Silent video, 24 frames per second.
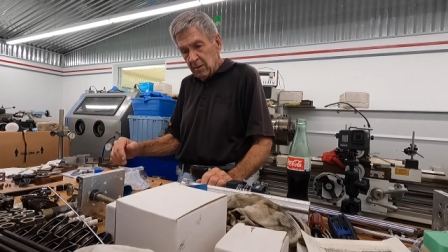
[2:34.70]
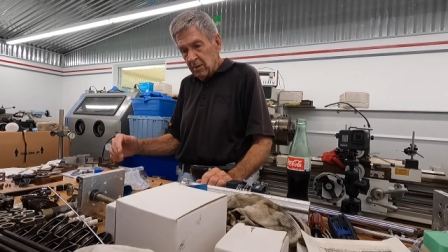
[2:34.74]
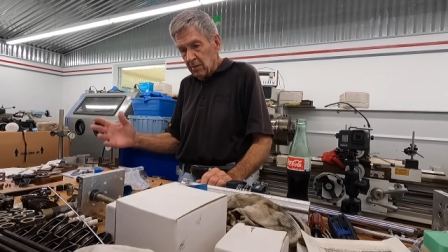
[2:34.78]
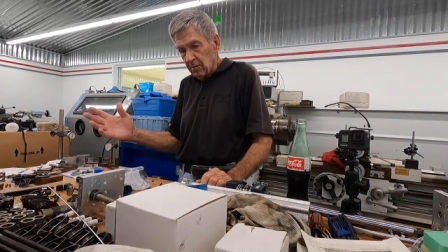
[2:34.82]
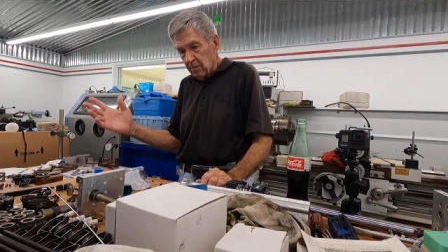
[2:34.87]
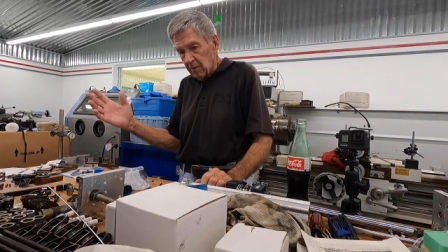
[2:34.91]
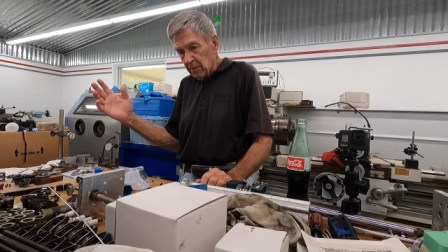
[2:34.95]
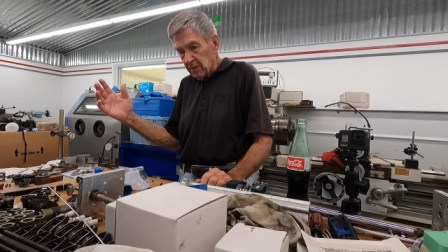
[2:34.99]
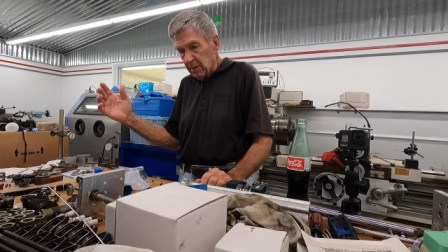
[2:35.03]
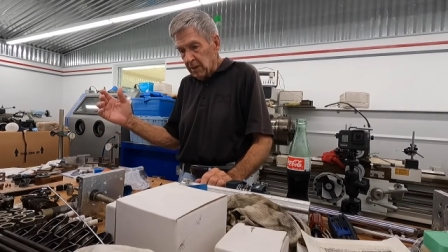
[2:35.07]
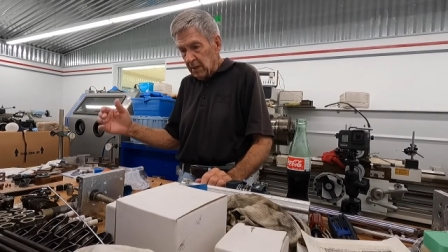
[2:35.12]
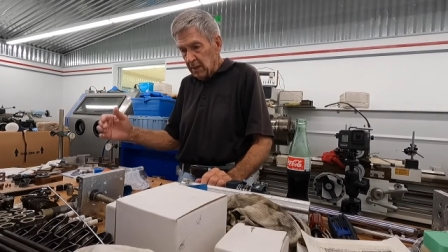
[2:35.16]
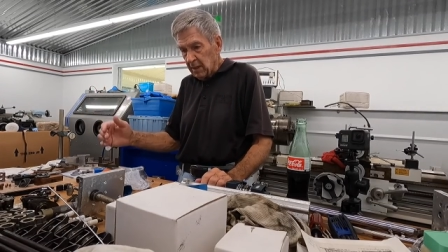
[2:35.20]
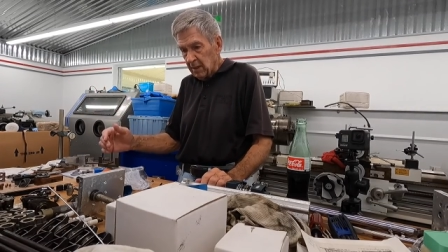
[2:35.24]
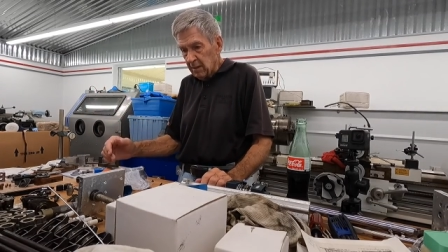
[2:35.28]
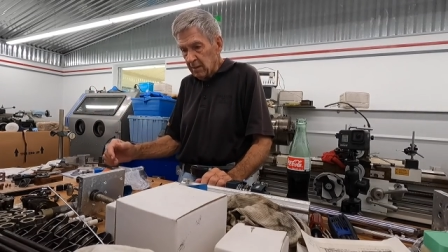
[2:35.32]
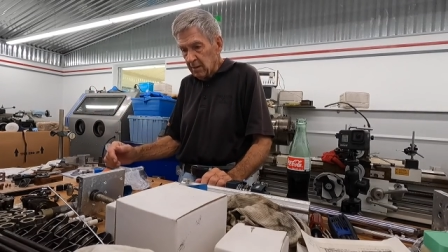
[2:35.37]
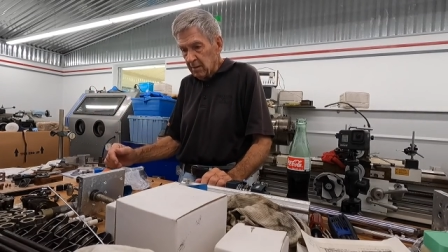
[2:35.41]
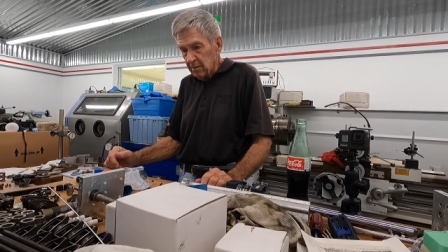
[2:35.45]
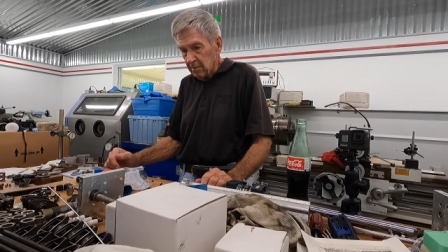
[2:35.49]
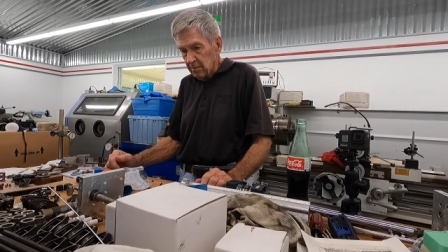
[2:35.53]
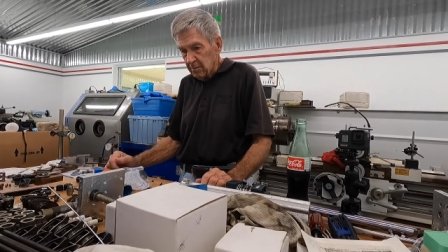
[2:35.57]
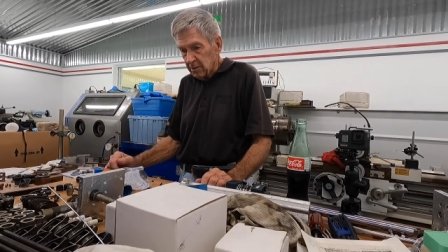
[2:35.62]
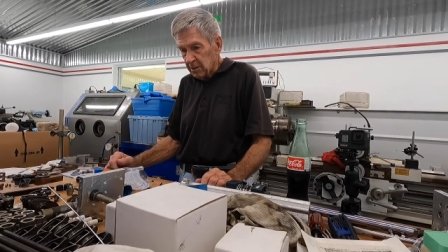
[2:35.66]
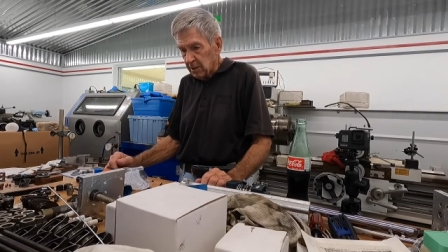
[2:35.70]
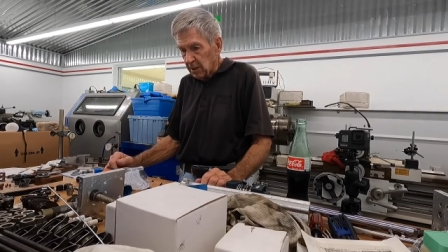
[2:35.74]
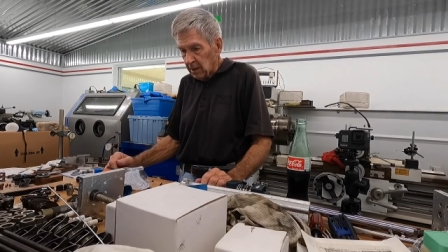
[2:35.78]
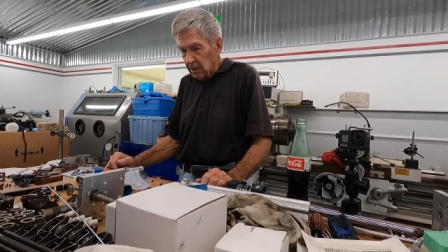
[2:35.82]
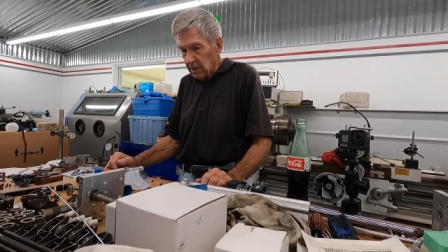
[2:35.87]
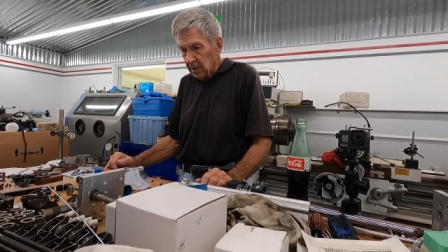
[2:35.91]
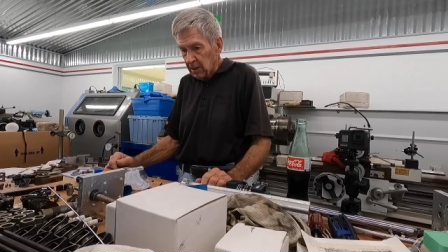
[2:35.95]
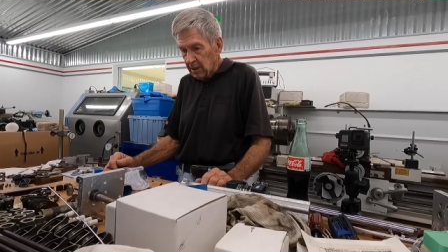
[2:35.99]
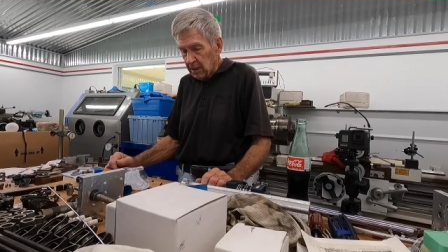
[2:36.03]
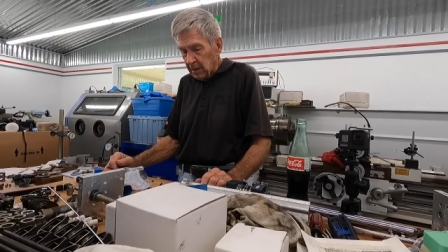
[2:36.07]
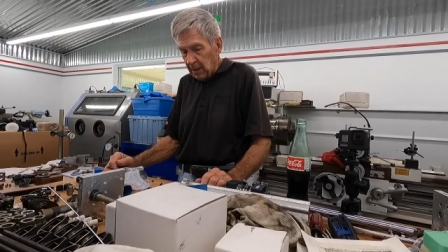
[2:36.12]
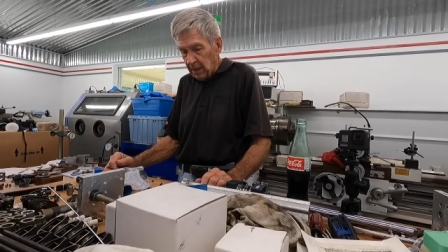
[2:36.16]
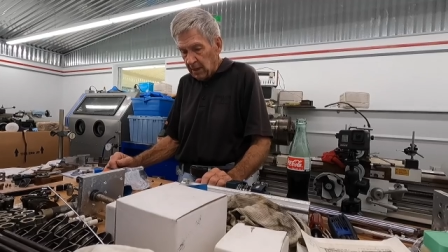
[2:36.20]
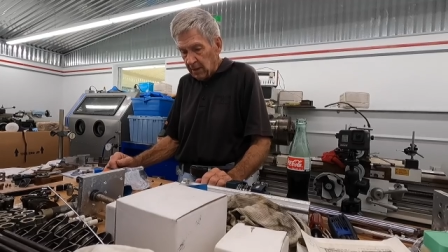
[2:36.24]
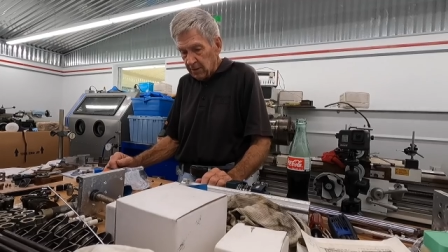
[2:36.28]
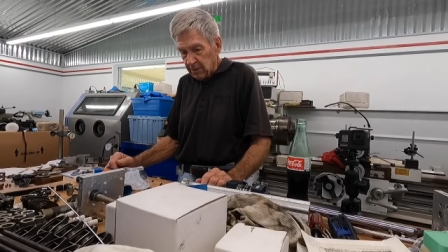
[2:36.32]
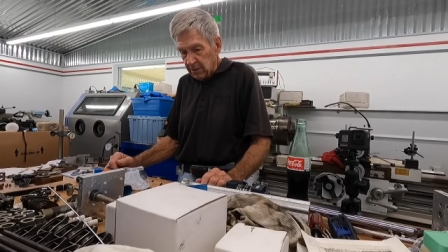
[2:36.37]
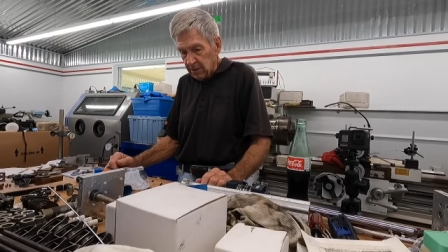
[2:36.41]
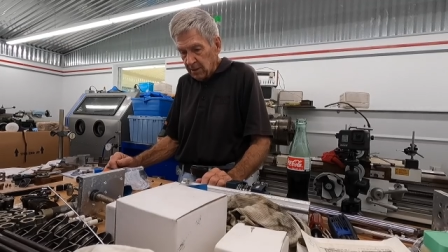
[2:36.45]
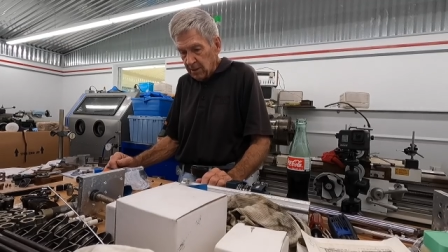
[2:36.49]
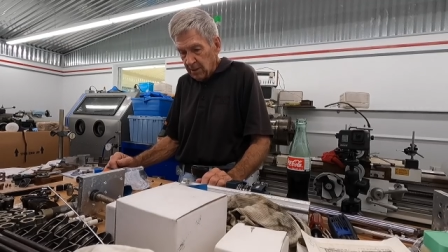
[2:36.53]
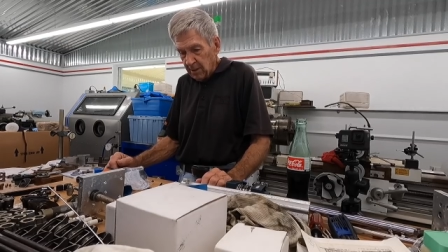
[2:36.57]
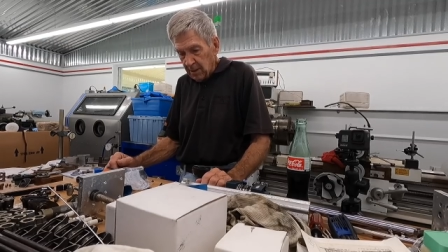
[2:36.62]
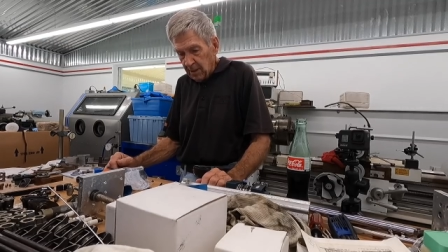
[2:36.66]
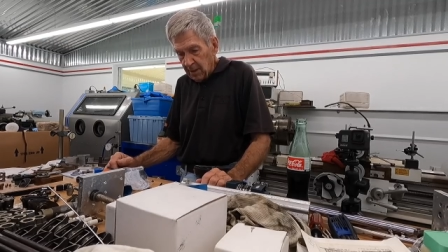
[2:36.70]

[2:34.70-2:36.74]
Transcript: Yeah. Go get it. Study it at the house.